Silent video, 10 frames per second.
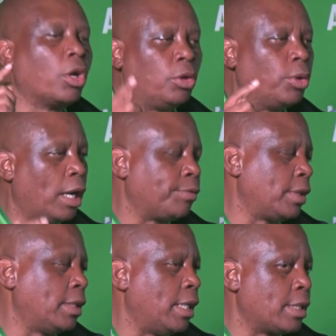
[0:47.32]
do not look
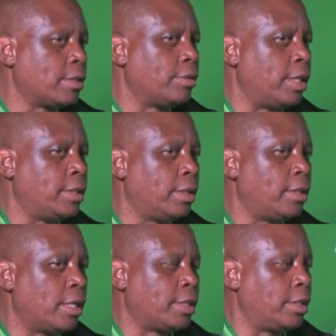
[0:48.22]
after
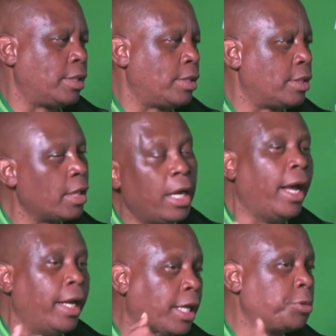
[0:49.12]
their citizens
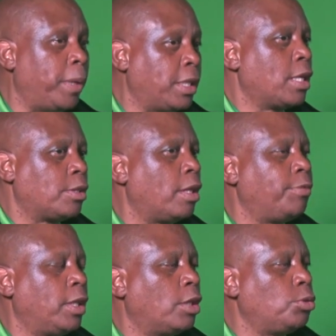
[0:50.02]
and expect South
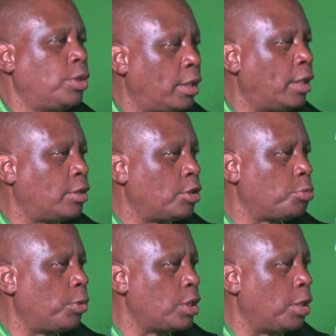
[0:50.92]
Africa to take that
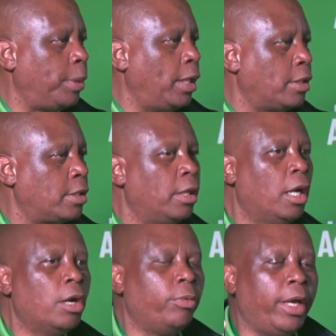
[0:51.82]
responsibility.
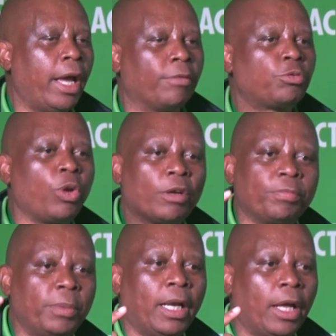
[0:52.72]
We have
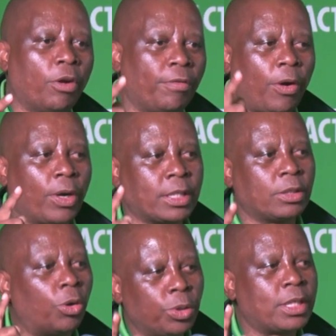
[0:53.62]
12 million of
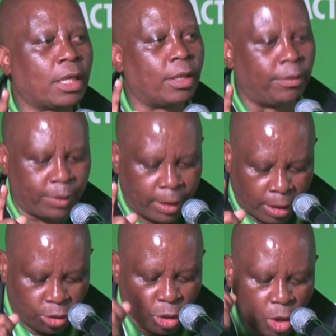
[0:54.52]
us, all South
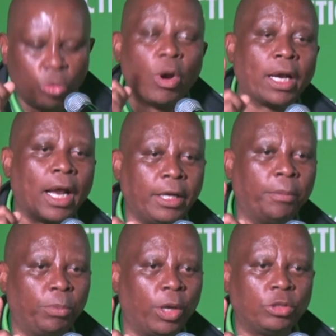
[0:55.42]
Africans, who are
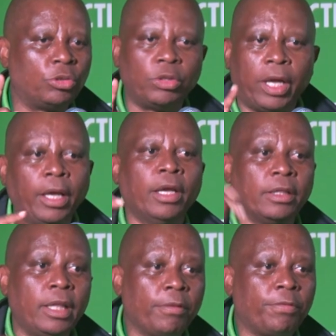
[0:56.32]
unemployed today.
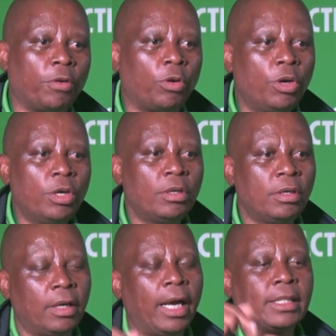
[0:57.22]
Therefore,
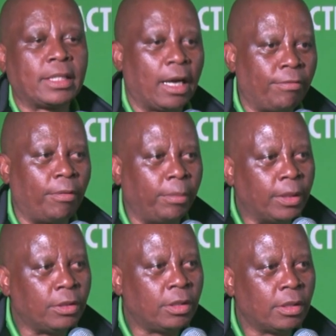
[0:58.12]
as
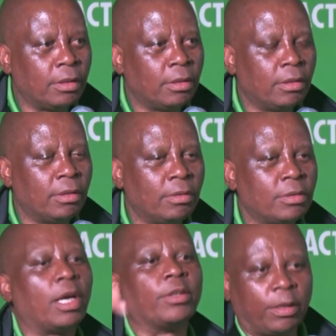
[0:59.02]
government,
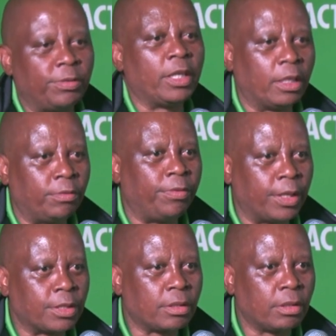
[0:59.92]
South African
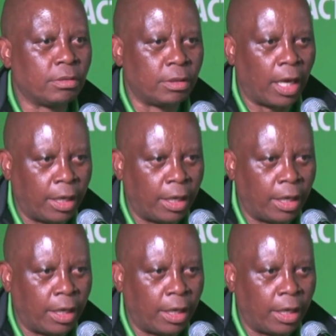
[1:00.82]
first.